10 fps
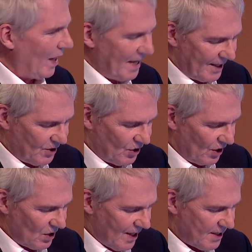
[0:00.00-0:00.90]
And I'd
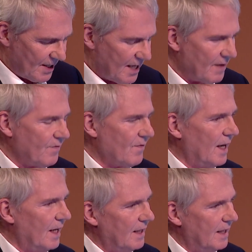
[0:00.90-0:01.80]
just like to give a